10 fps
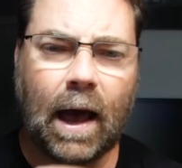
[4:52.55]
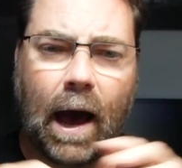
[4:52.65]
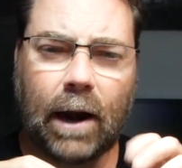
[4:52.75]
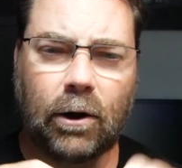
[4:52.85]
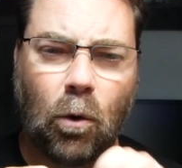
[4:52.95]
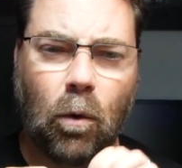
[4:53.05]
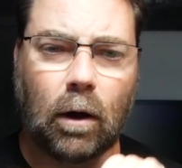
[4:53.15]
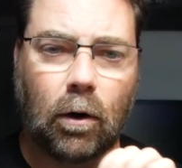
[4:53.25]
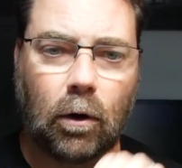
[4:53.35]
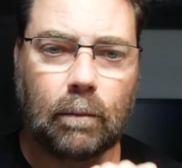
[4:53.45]
I don't know
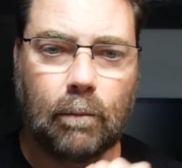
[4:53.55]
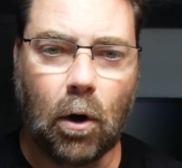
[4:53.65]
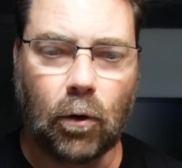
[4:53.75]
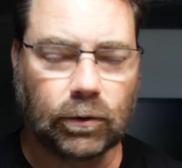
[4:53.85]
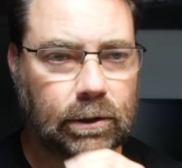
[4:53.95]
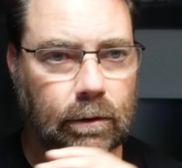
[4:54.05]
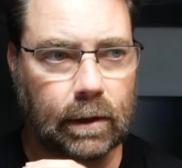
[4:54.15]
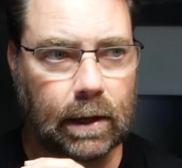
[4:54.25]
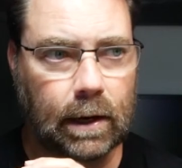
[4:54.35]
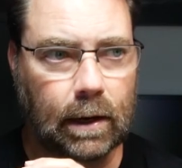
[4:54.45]
what hurt most,
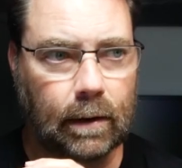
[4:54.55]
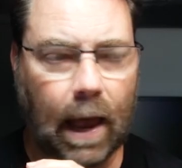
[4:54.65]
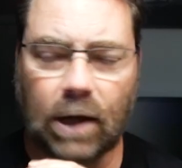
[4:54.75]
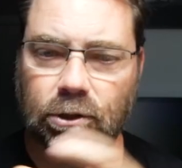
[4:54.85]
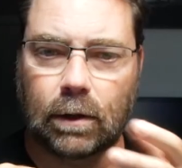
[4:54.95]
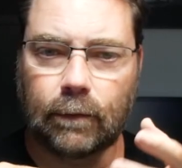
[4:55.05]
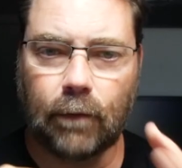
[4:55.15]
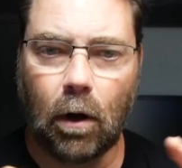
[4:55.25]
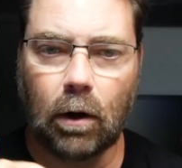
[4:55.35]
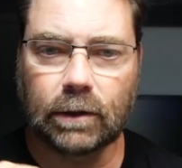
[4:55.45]
the actual
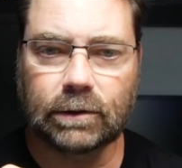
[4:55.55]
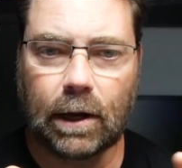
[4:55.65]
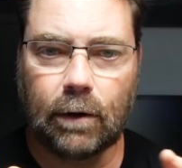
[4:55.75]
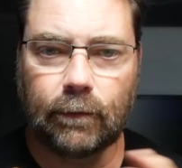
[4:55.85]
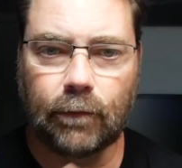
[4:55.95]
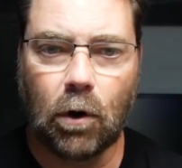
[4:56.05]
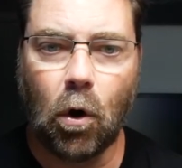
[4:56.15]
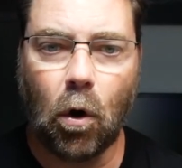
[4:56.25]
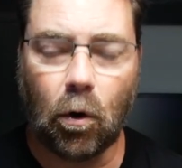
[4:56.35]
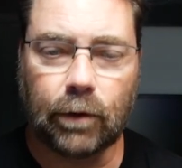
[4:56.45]
fall itself
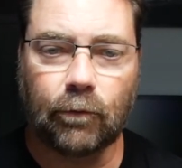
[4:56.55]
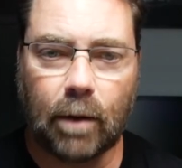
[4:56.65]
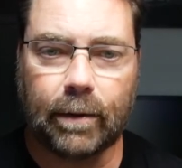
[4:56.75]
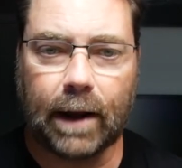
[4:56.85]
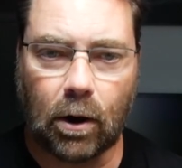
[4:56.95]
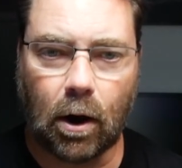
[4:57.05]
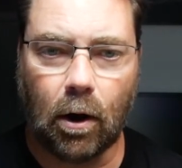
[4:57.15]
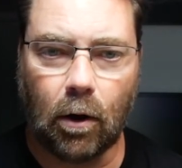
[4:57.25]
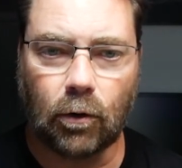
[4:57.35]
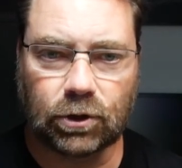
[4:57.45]
or the rubbing
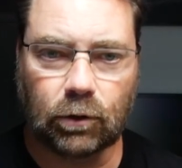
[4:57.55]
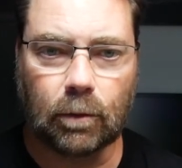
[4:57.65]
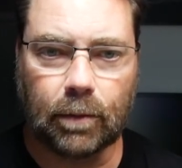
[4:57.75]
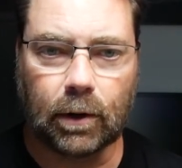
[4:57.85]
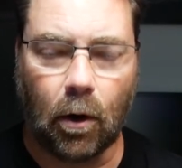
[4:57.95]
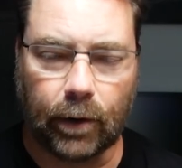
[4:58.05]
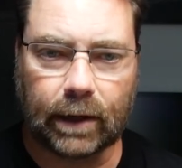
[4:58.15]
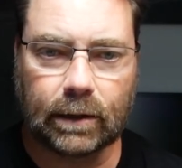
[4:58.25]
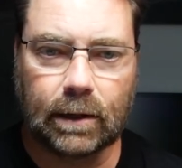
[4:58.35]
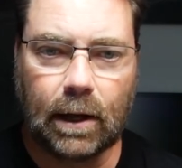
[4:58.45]
alcohol she would put on it,
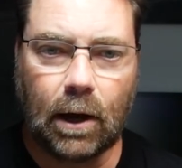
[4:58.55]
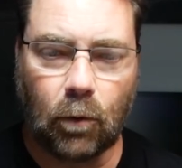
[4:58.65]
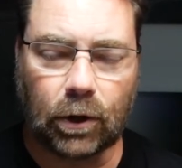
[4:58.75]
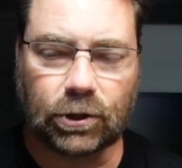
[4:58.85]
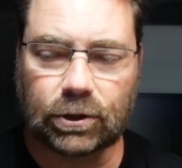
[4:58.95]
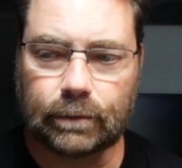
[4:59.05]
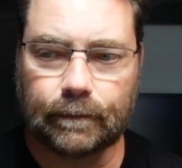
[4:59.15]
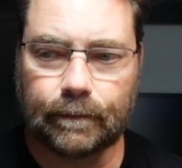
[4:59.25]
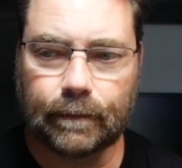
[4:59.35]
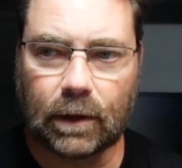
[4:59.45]
which
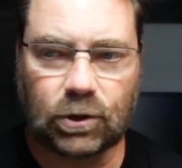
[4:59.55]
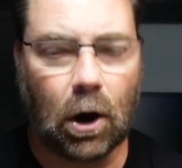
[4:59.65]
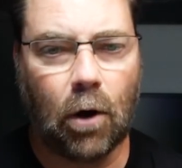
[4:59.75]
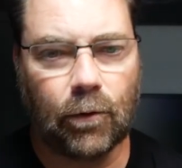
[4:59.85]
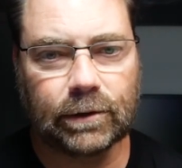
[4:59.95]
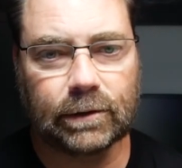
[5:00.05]
she always